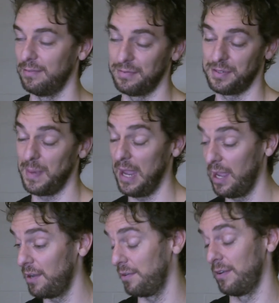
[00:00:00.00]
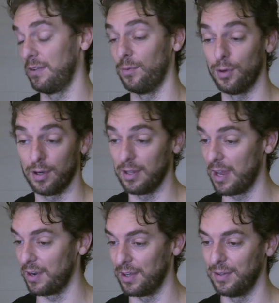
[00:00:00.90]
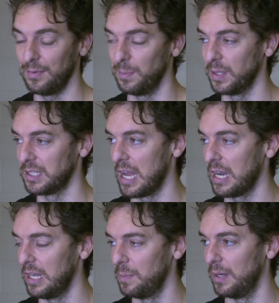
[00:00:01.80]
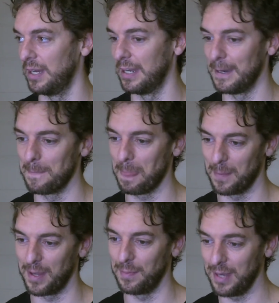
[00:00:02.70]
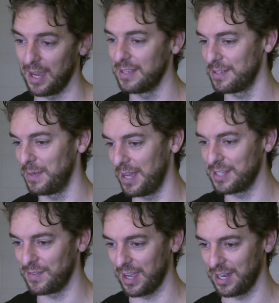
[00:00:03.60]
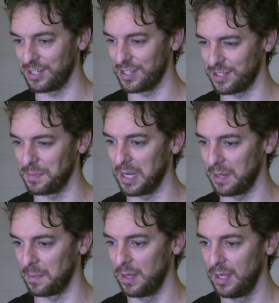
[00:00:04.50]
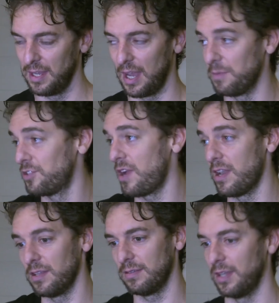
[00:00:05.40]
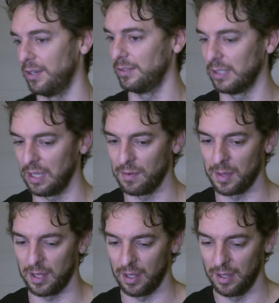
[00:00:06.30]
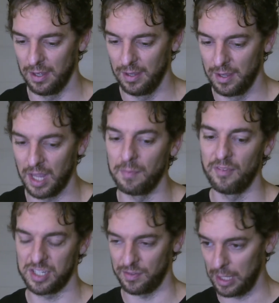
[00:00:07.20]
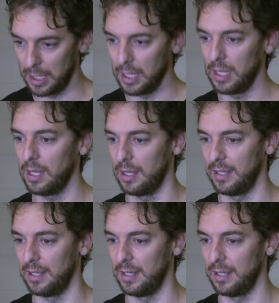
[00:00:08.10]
Spain or the world, I don't know exactly, but it'd be nice. It'd be nice if I get a chance to meet him. I'm just trying to, you know, give him visibility,